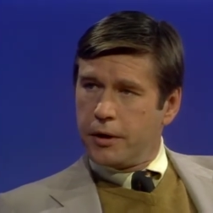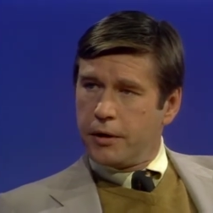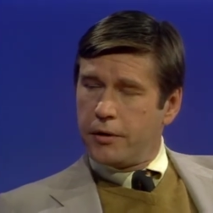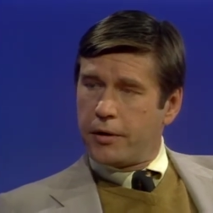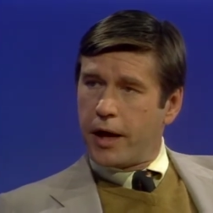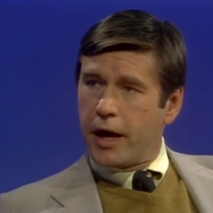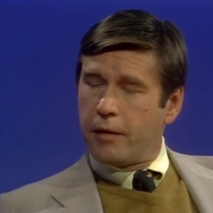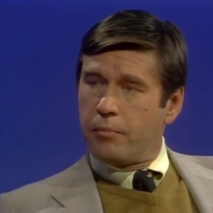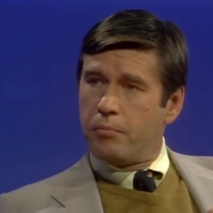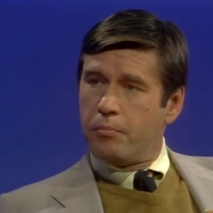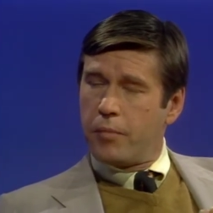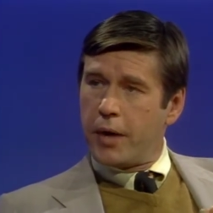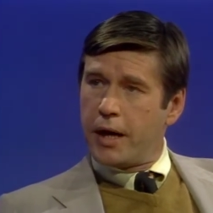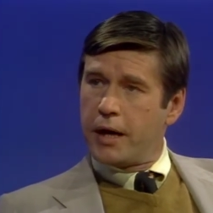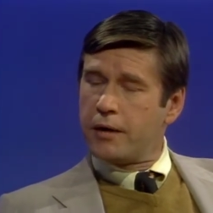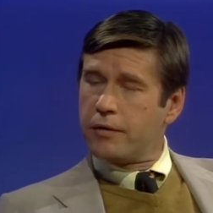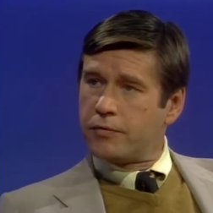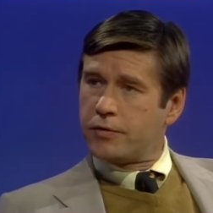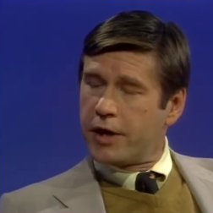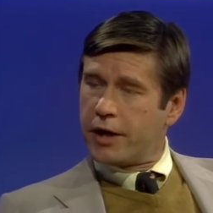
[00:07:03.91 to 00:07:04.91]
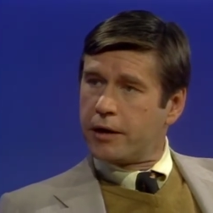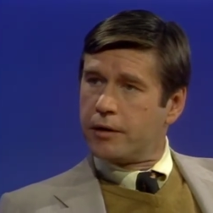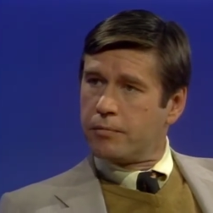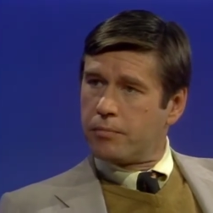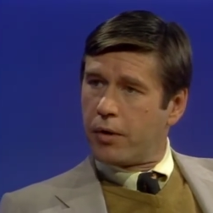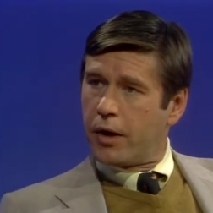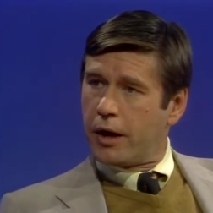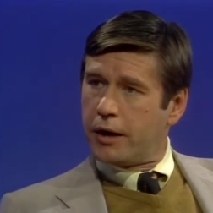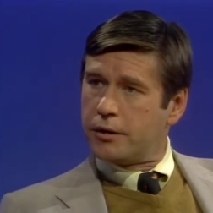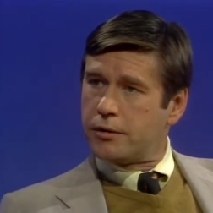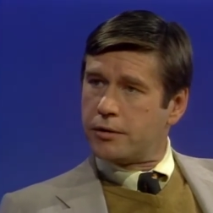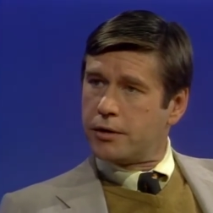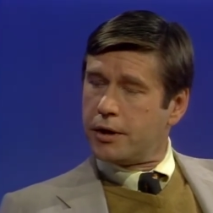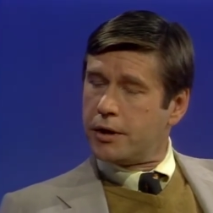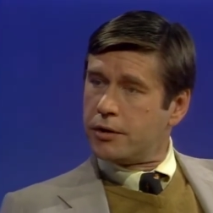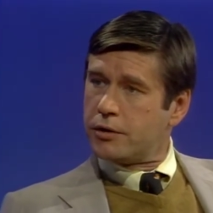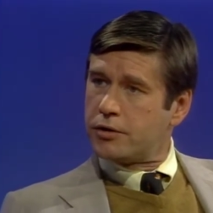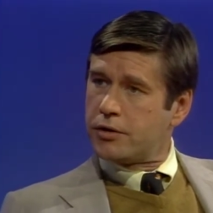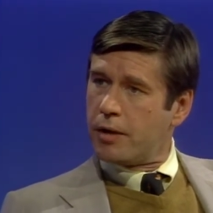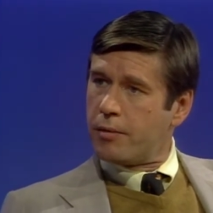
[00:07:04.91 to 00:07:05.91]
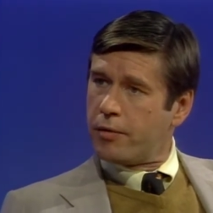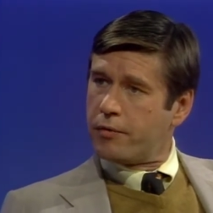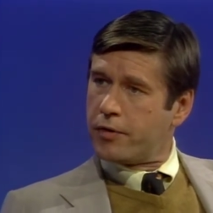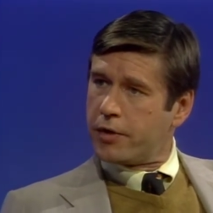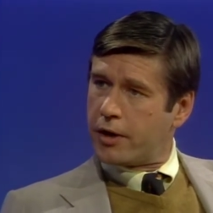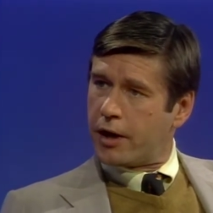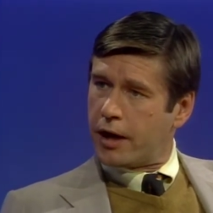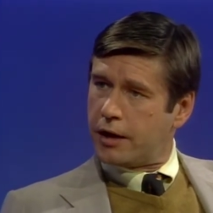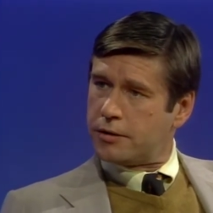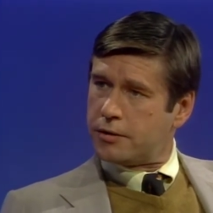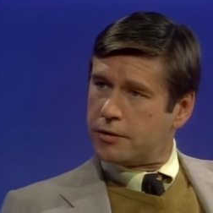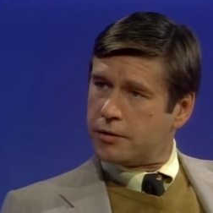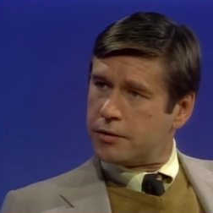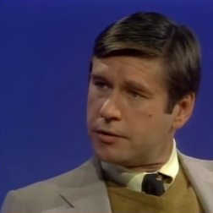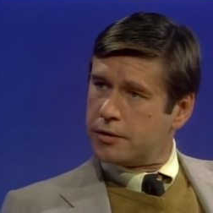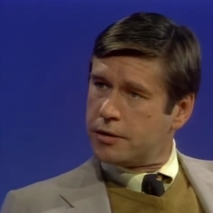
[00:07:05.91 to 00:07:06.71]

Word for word: That may have taken place in some of the cases.